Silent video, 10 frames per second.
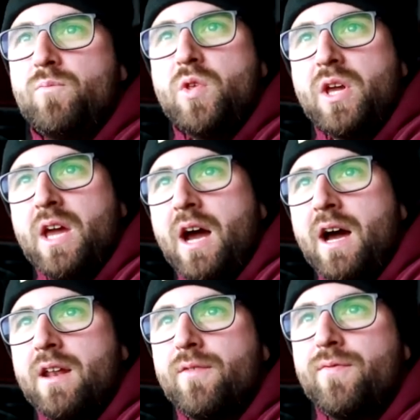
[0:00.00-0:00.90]
You
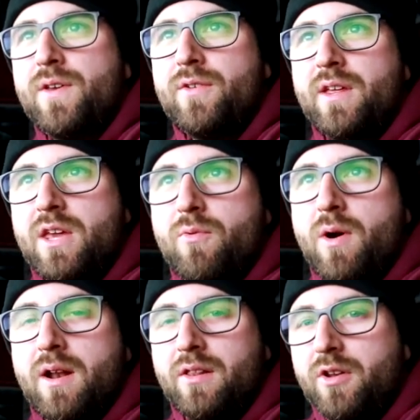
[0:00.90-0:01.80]
kind of feel like you
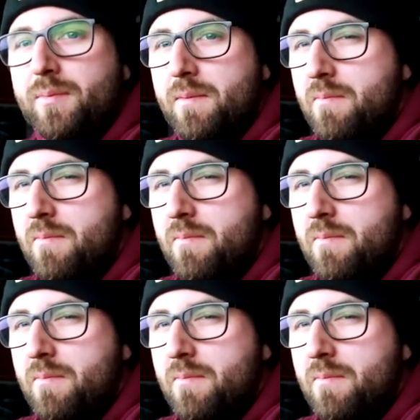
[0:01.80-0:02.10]
want a little bit